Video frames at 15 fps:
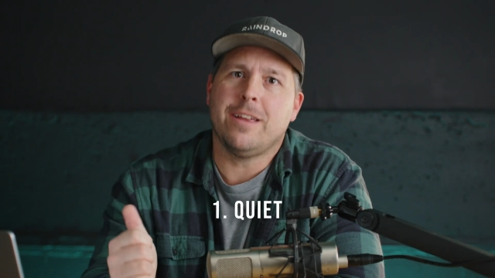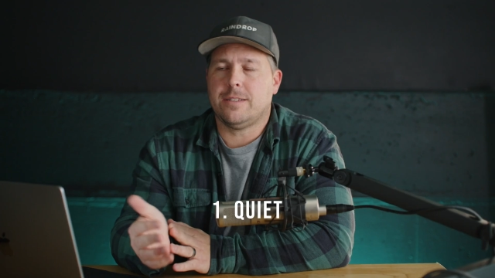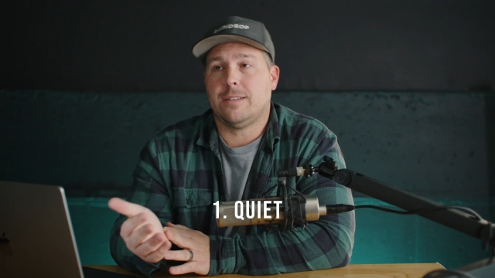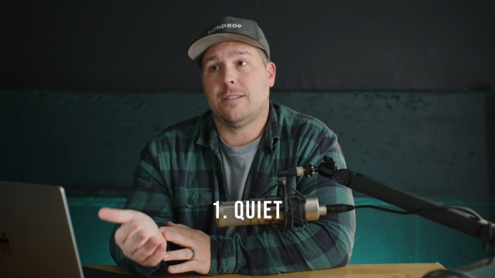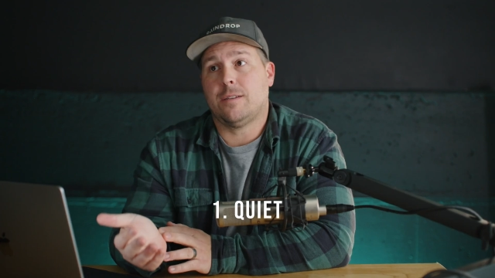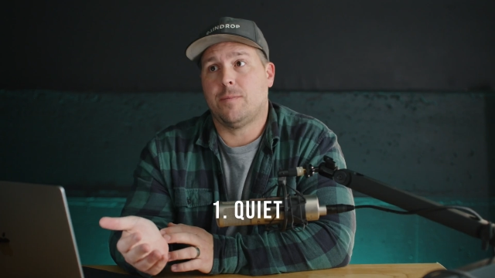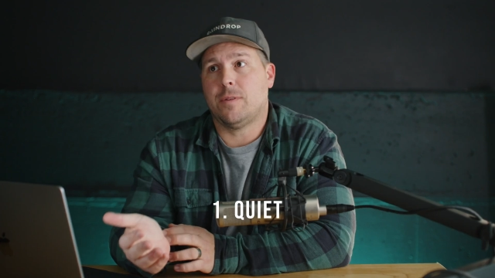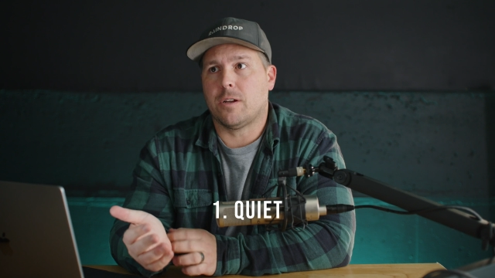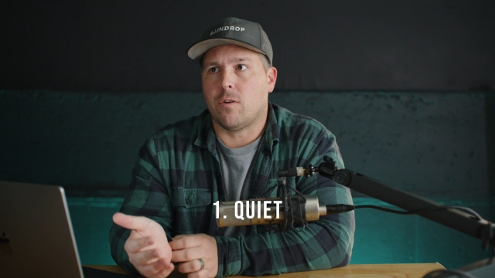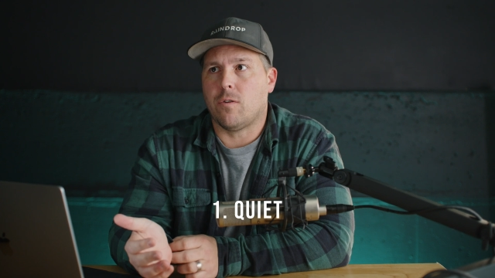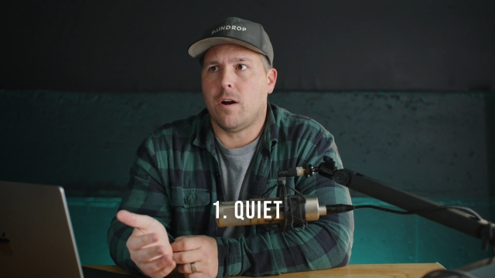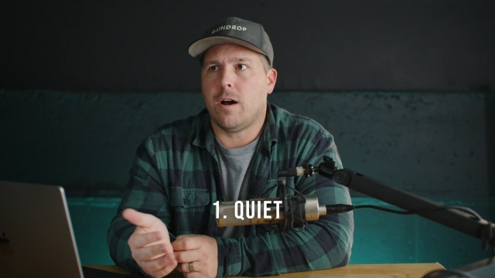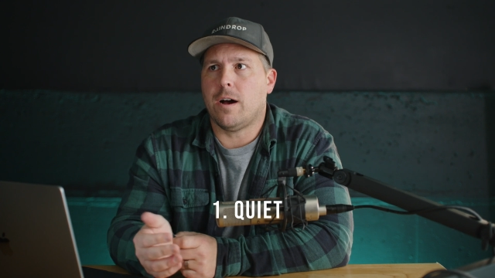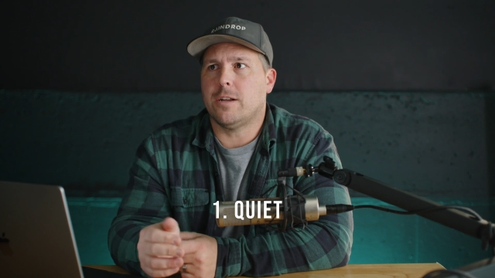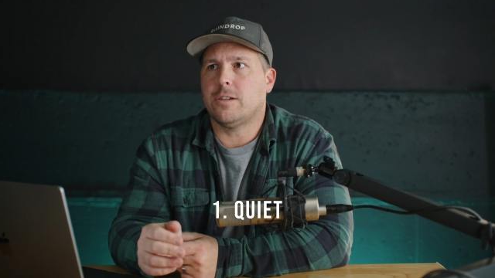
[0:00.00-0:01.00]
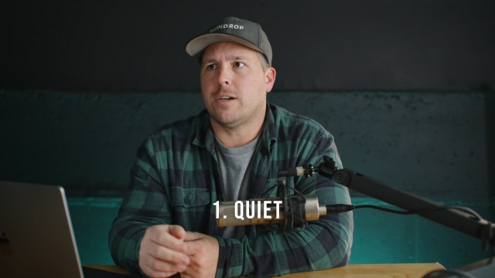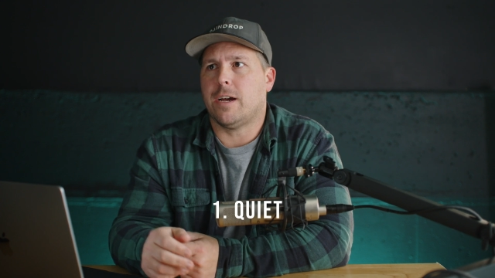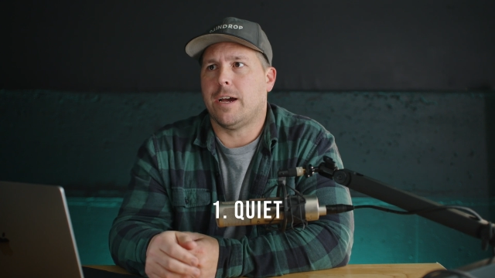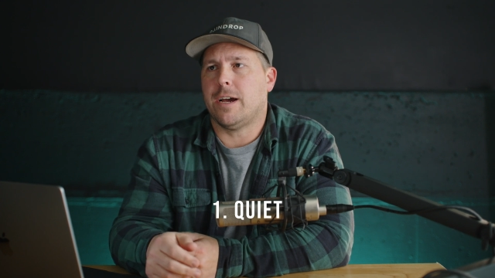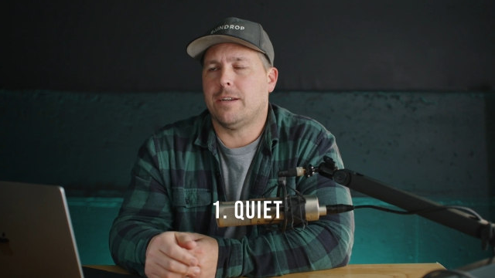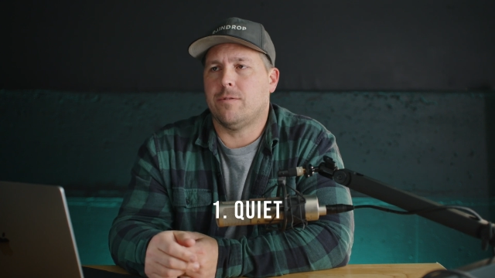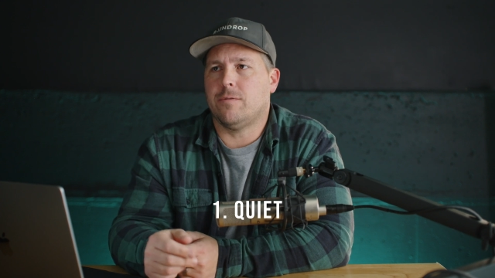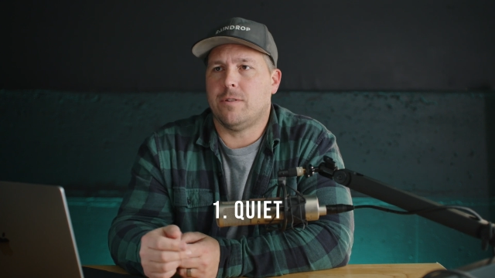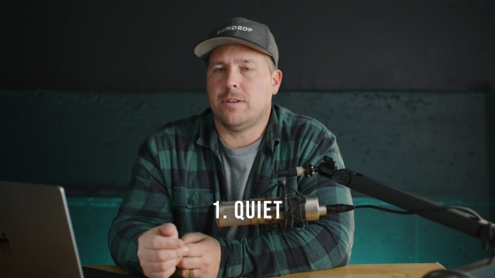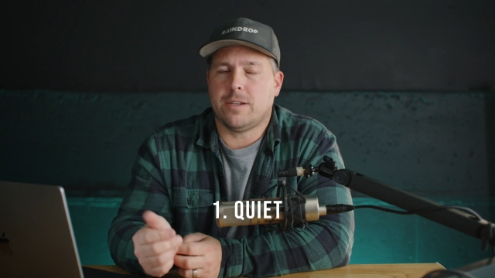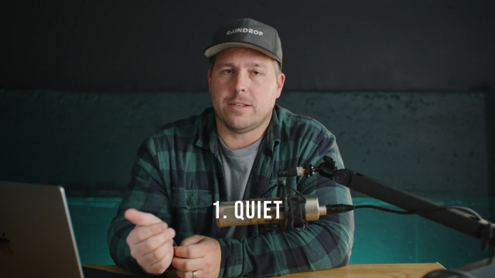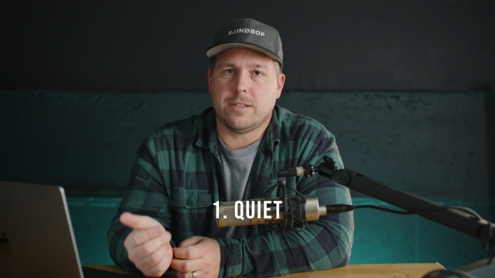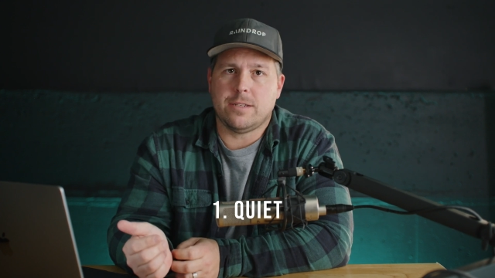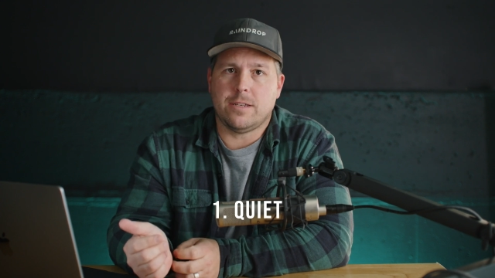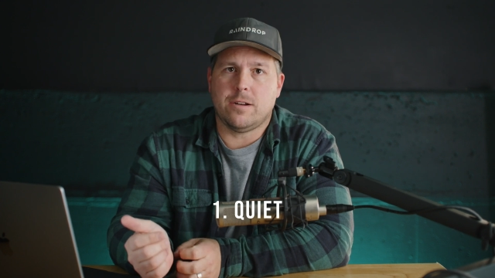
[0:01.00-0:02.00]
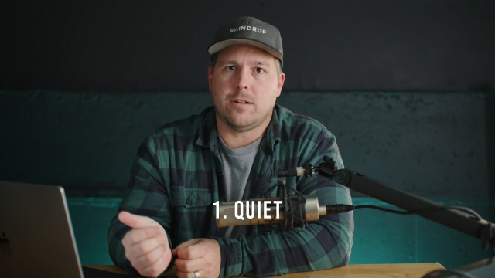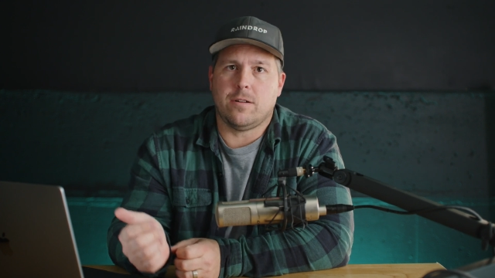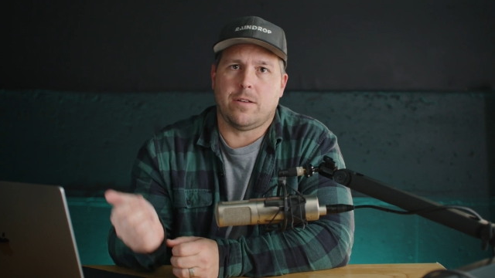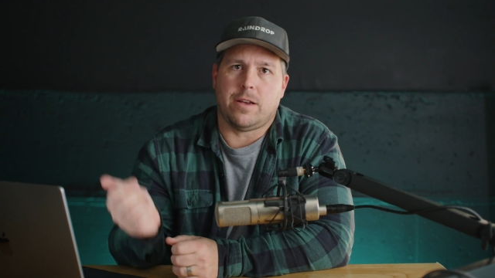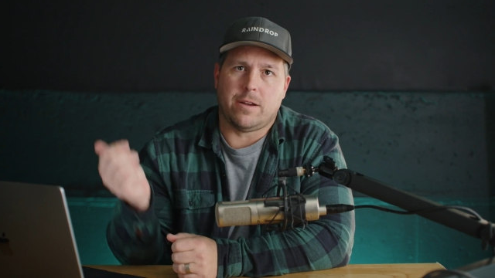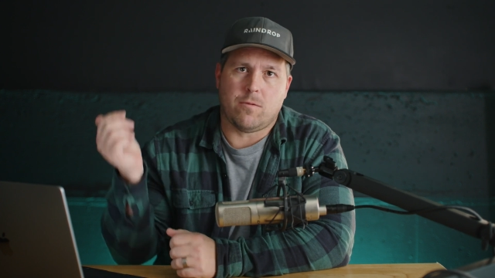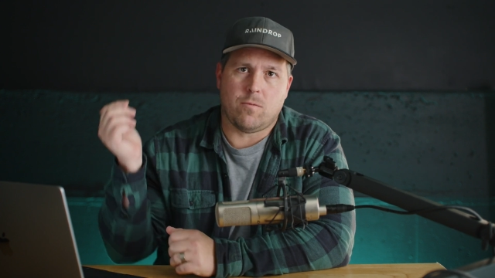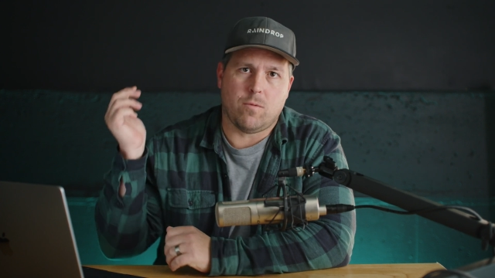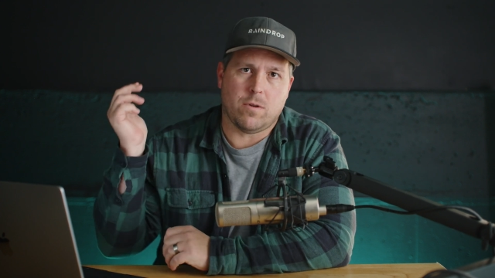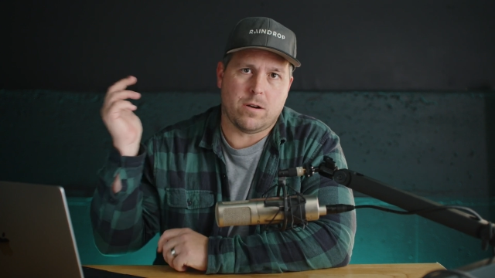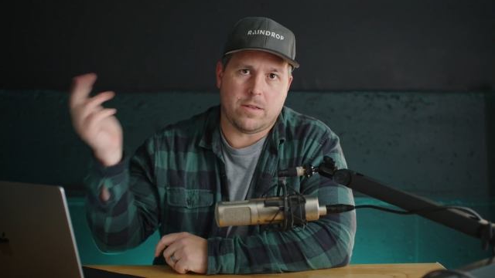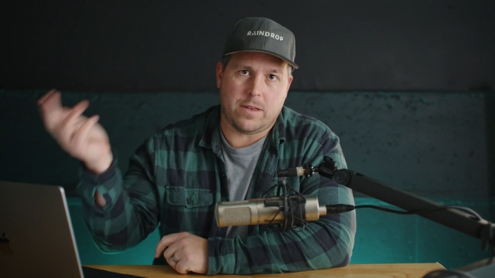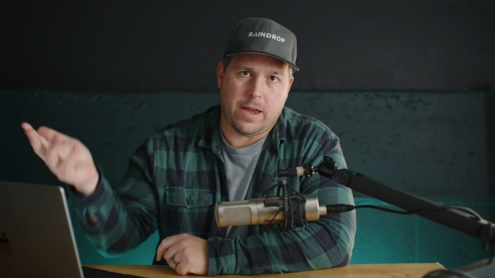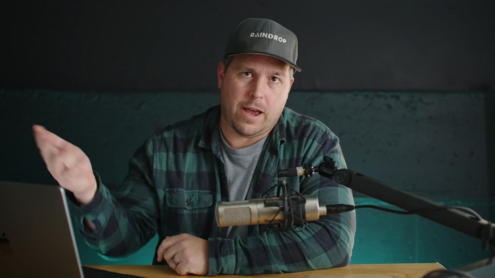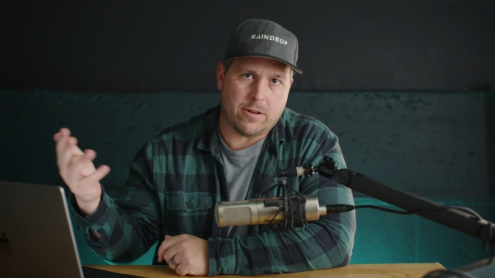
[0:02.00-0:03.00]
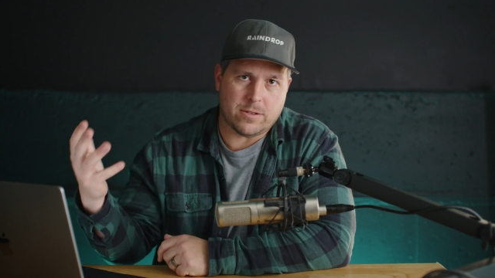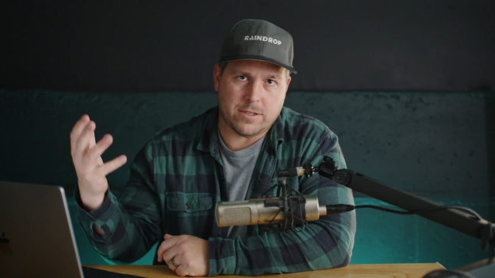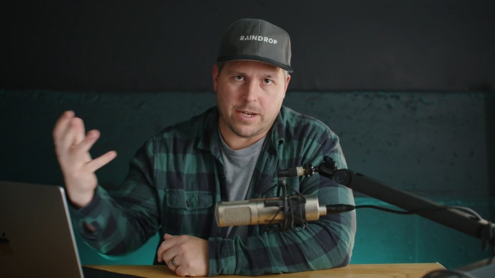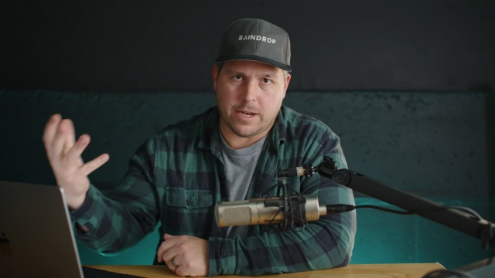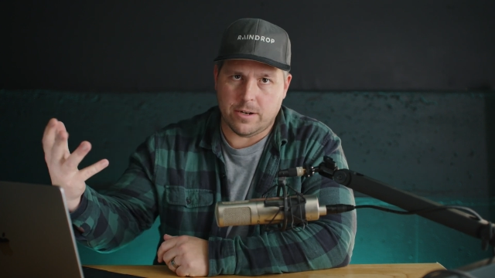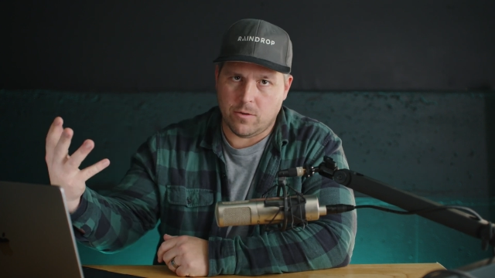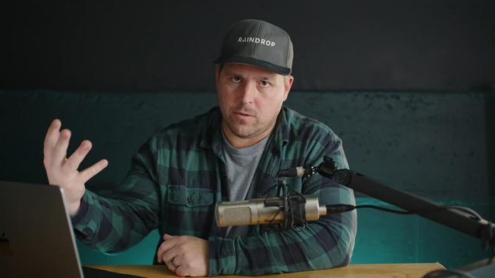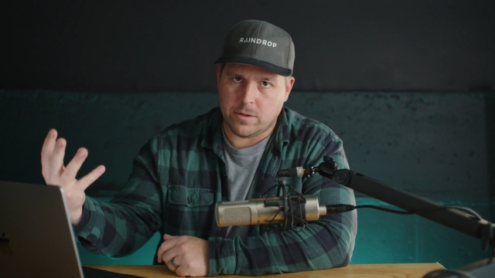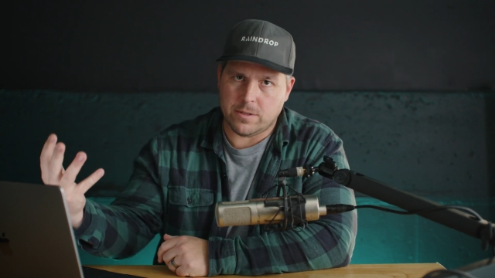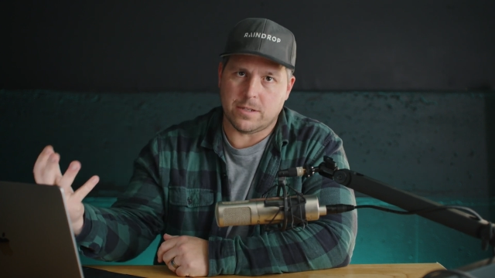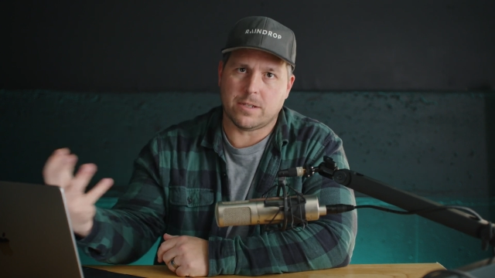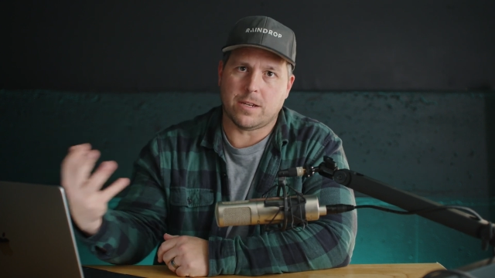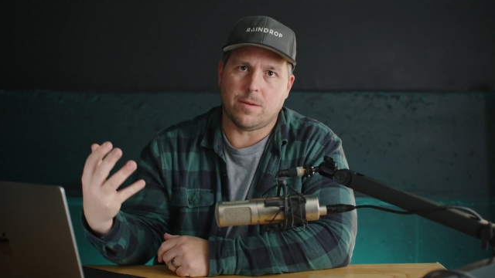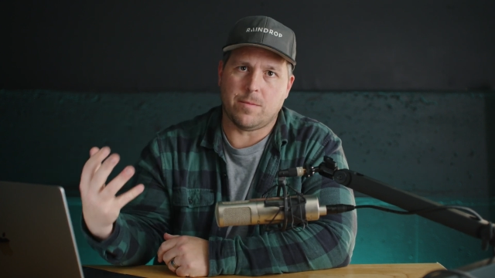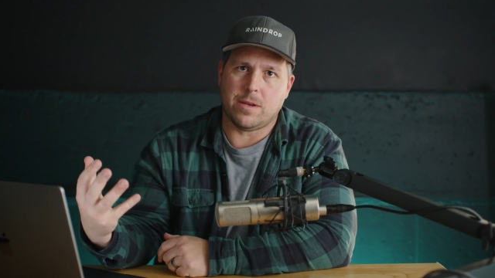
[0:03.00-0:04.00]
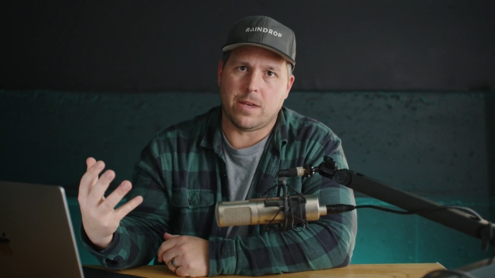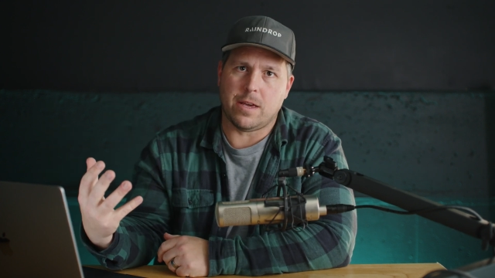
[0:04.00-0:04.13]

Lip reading: Since I'm in the garage, I had to really consider what are the outside noises coming